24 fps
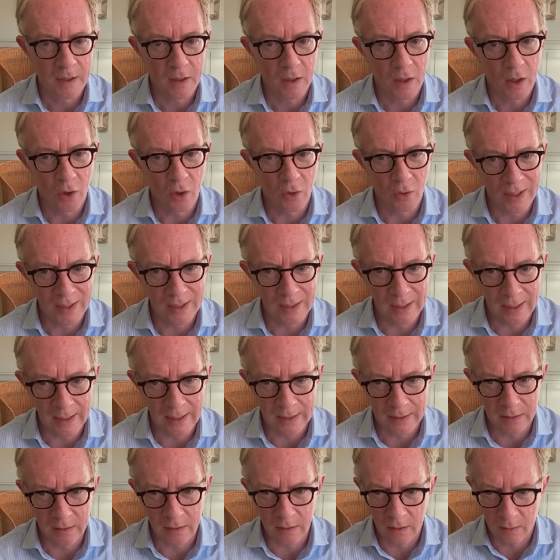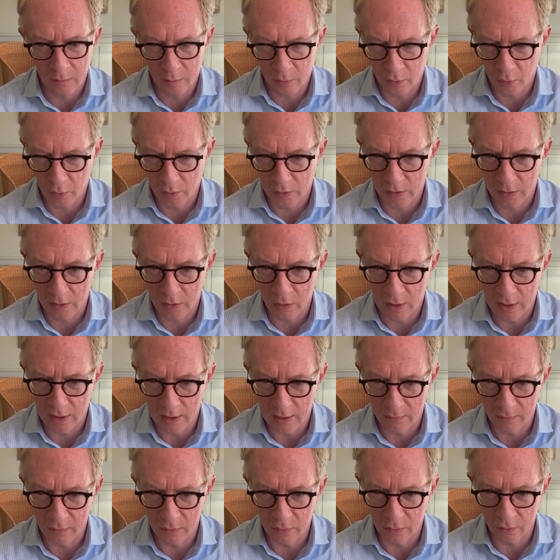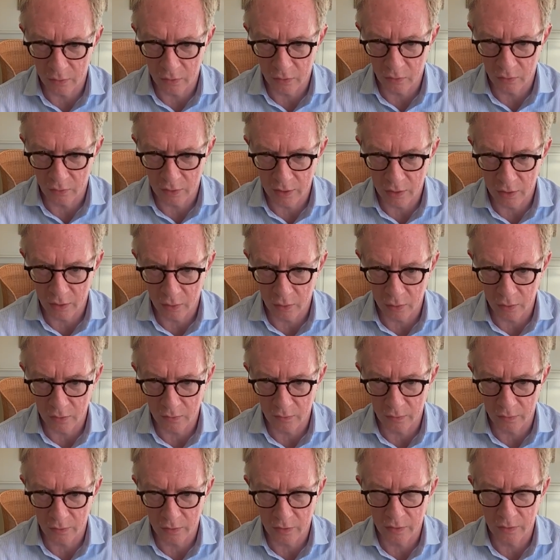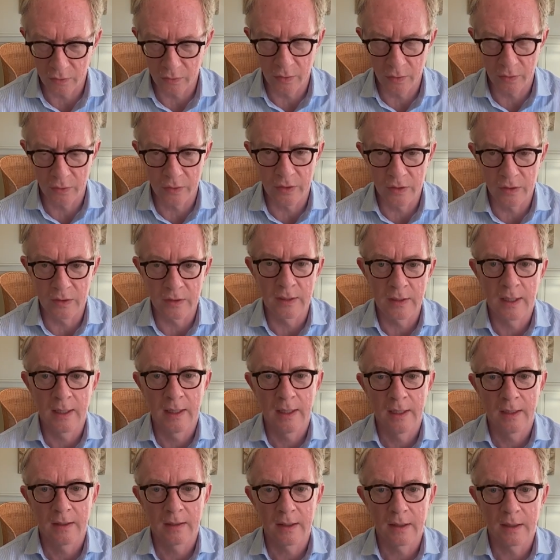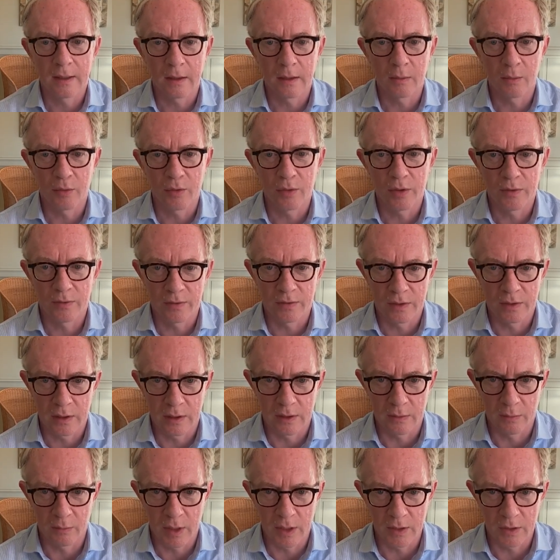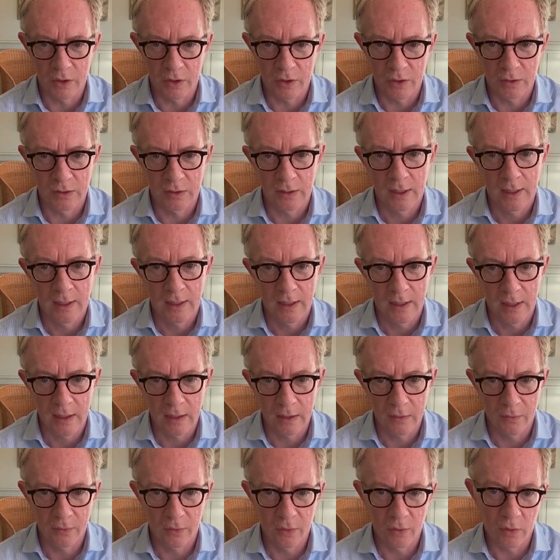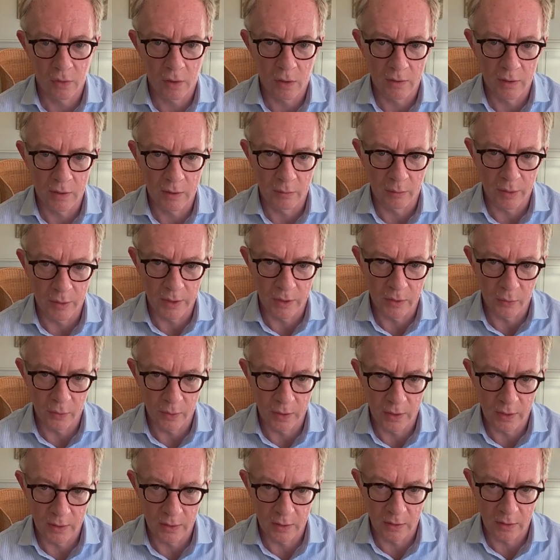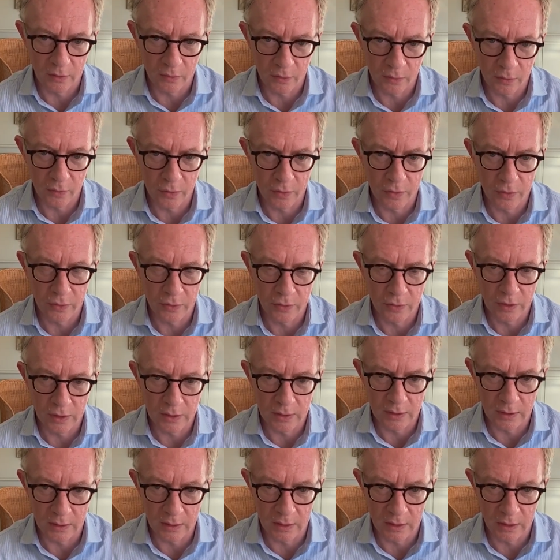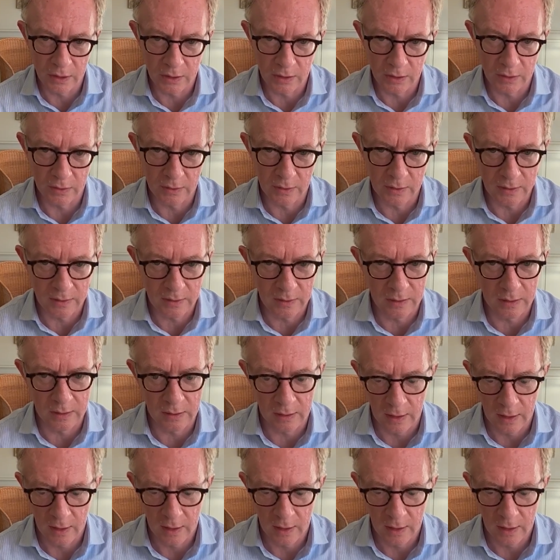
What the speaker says: A red light comes when you have those thresholds for cirrhosis that I previously mentioned. And if you are in between, then of course you need additional testing